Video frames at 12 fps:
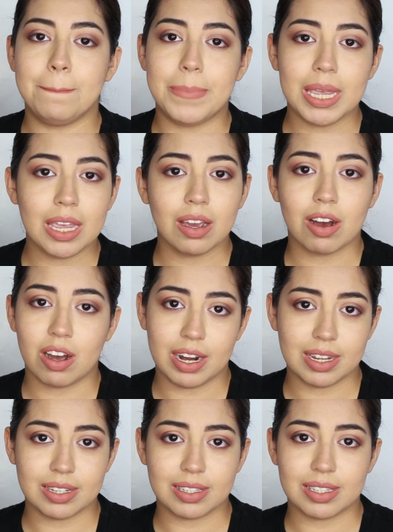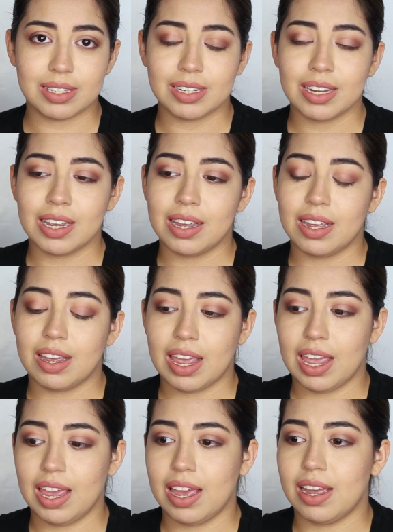Be honest
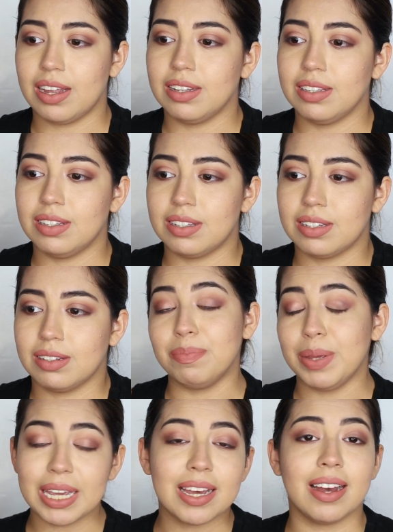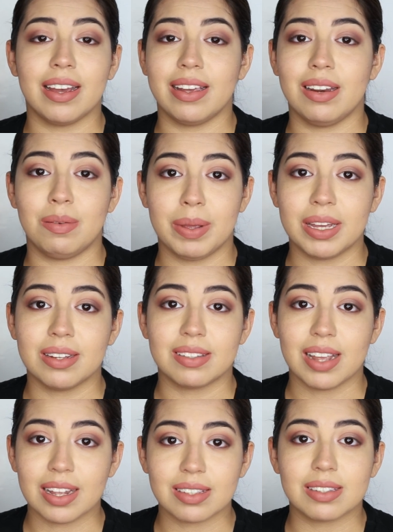and be kind, because
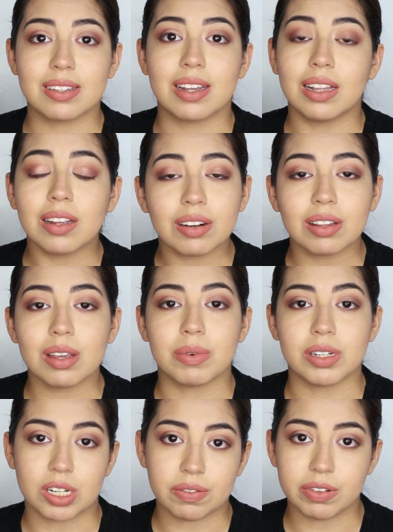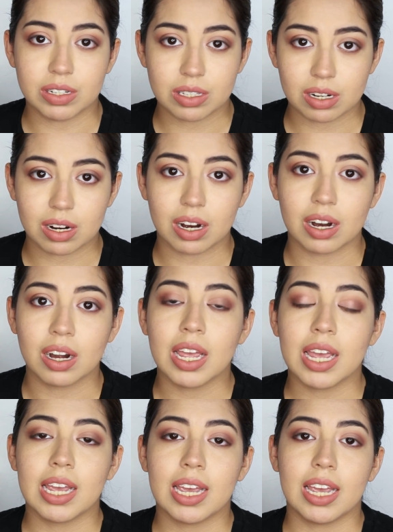that's clearly what Jeffree Star
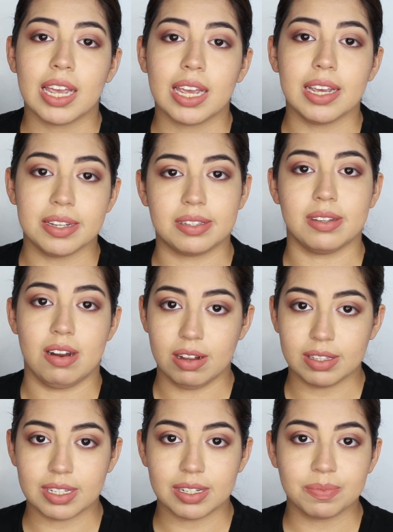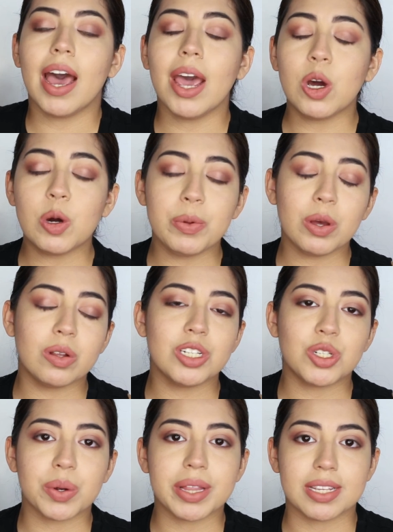is not. I hope you all
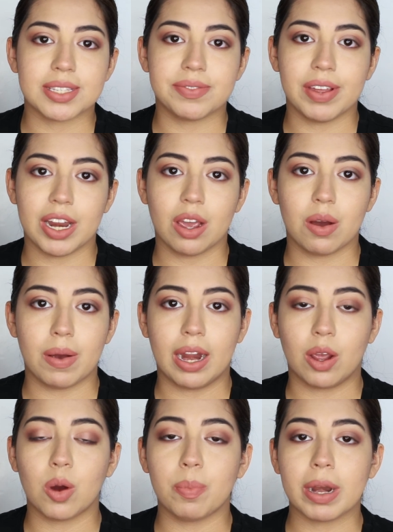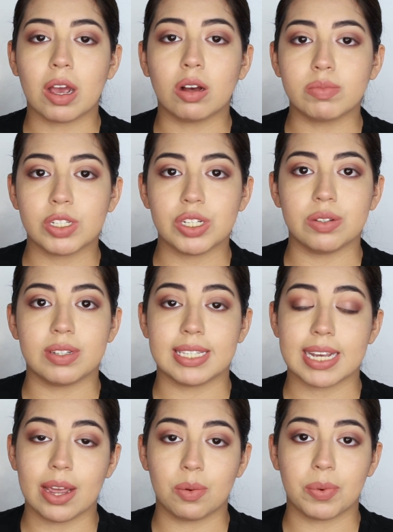enjoyed this video, and I hope it helped you
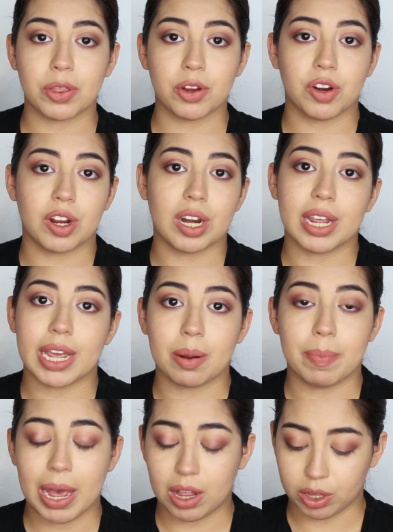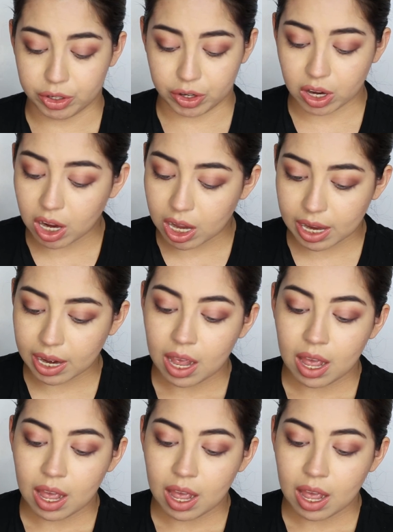decide whether you're going to get a palette or not.